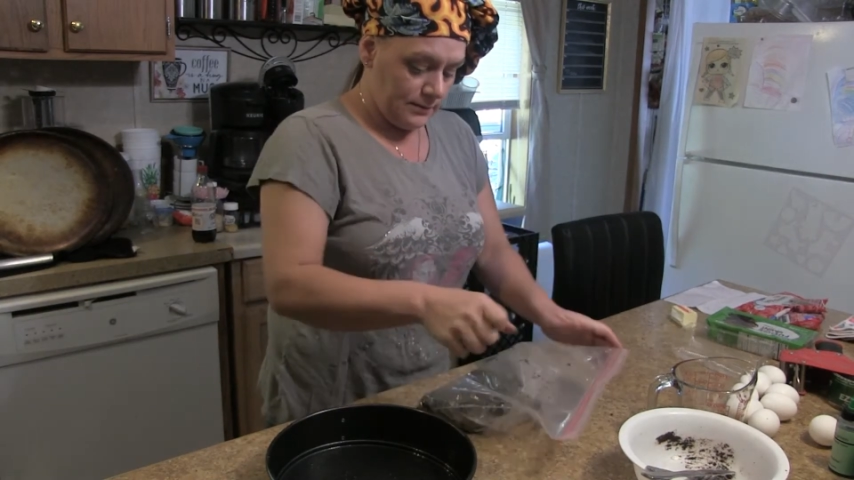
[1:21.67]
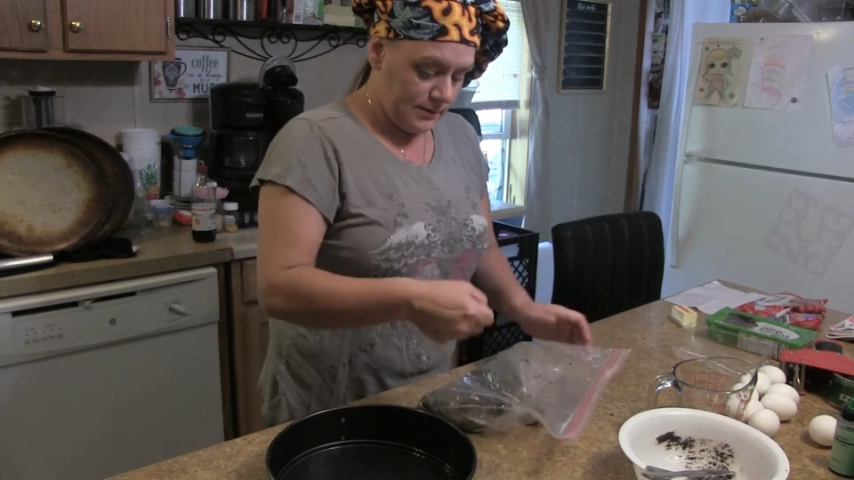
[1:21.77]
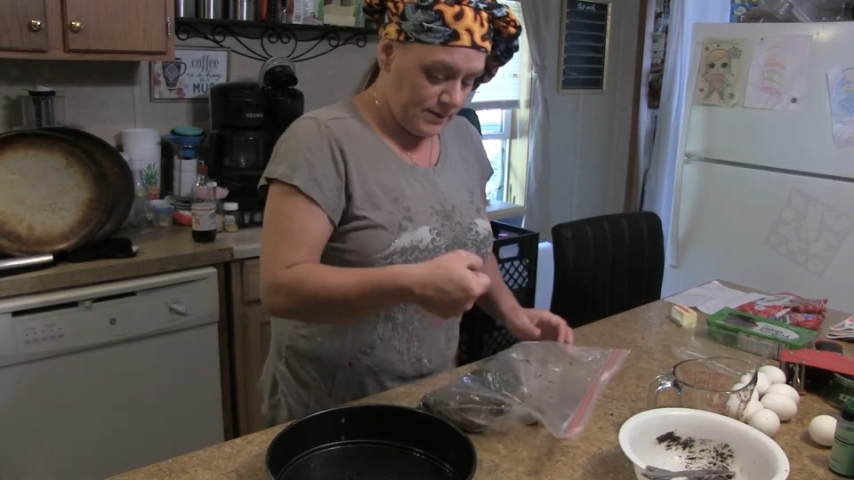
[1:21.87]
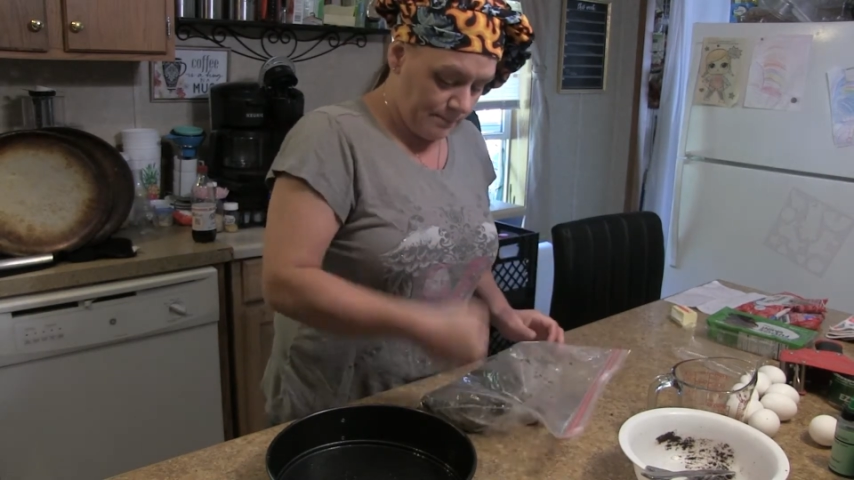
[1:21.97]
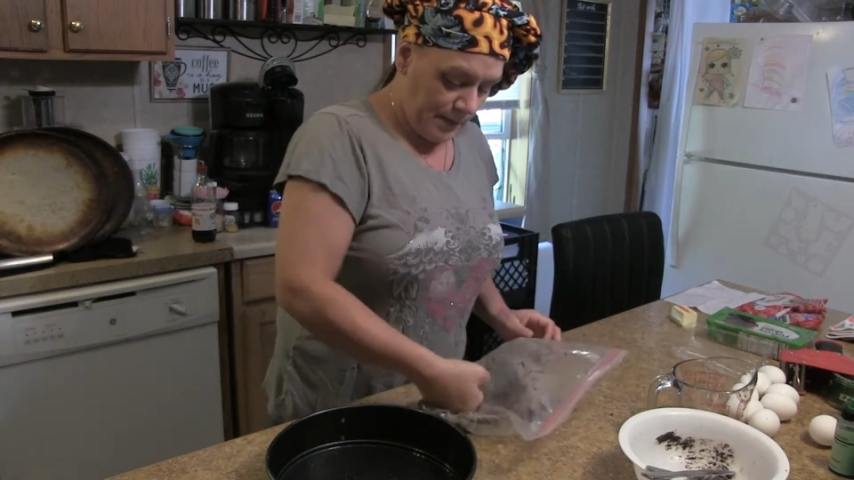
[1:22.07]

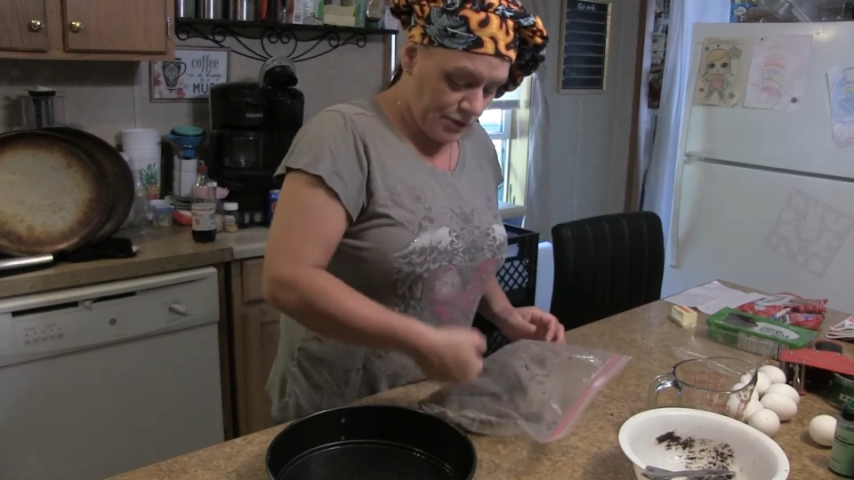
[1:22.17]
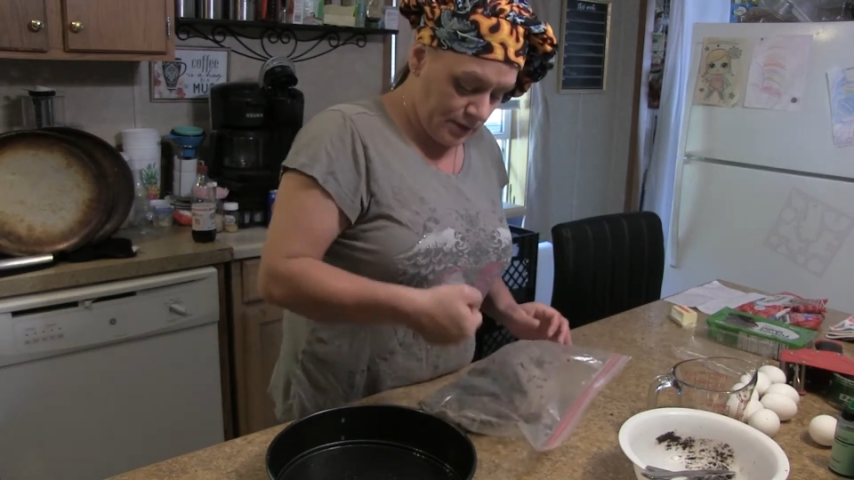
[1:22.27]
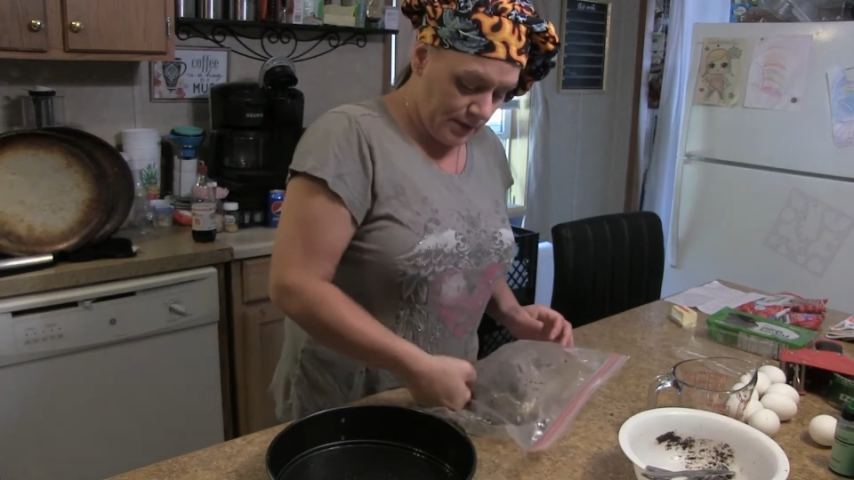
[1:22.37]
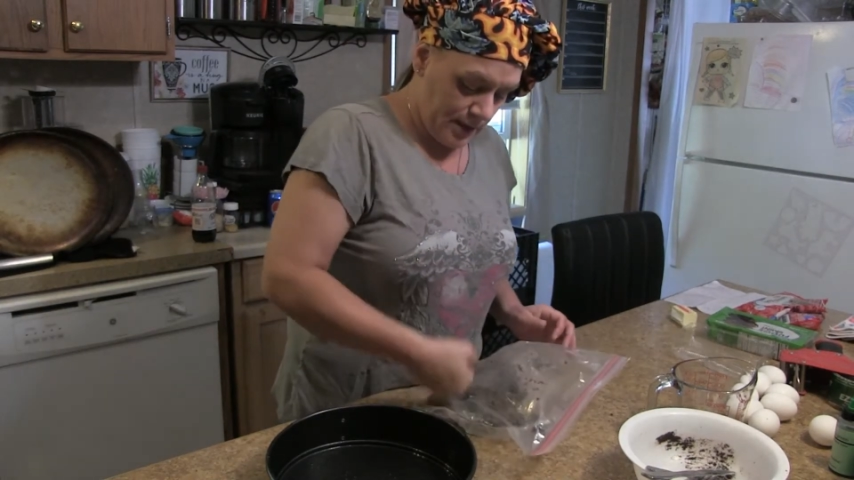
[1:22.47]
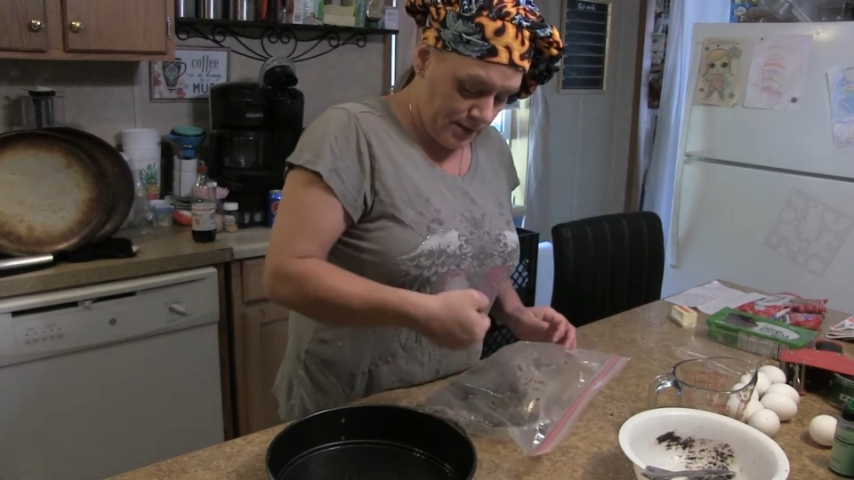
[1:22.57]

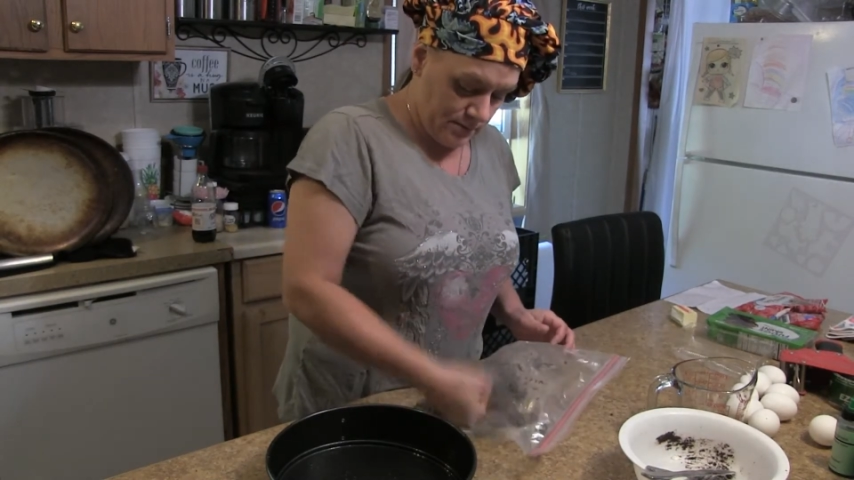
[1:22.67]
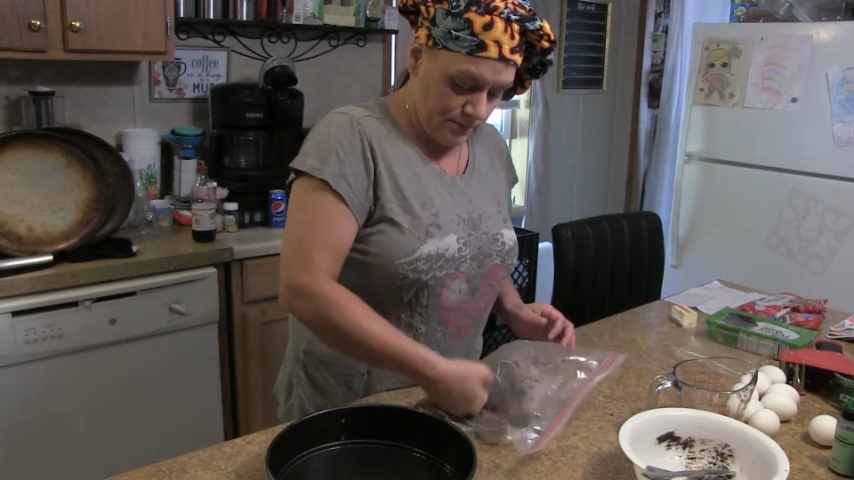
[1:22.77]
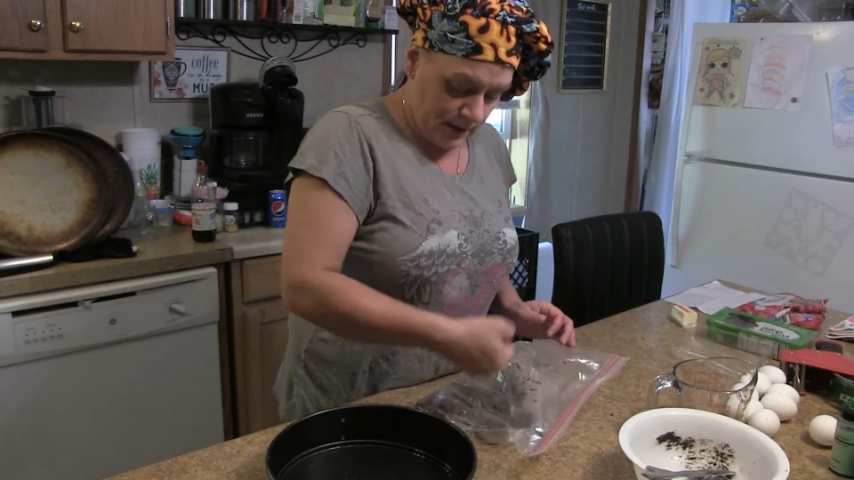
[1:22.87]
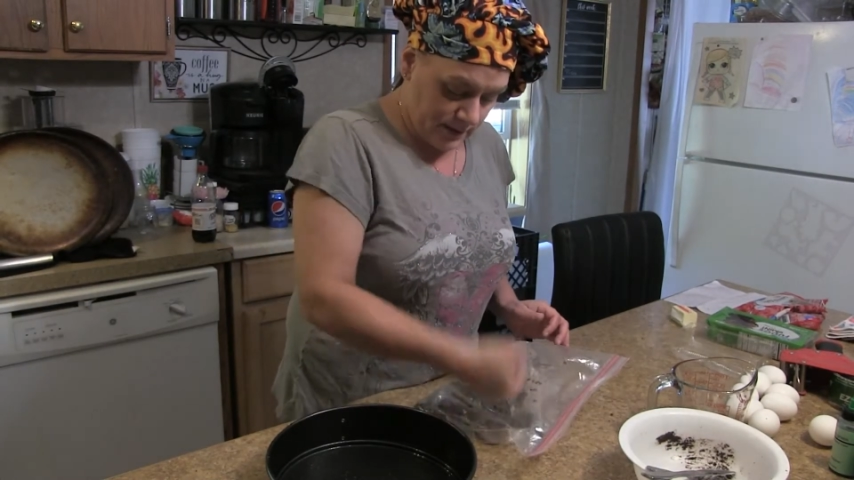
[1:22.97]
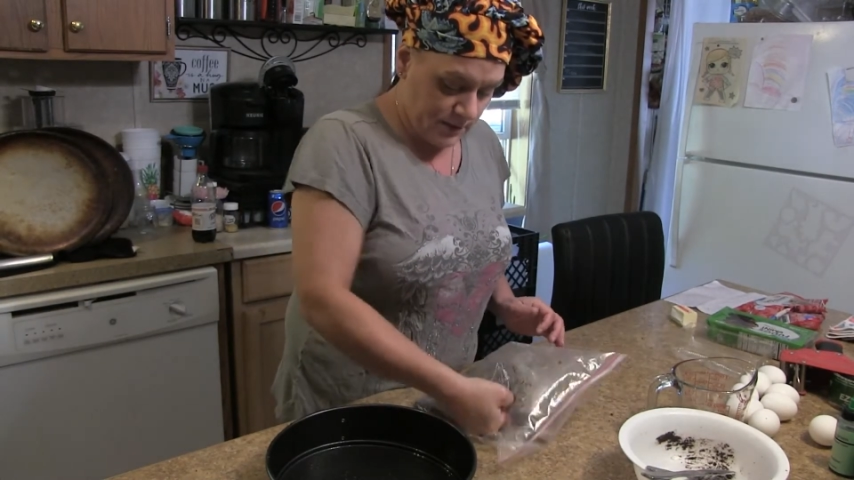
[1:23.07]
especially because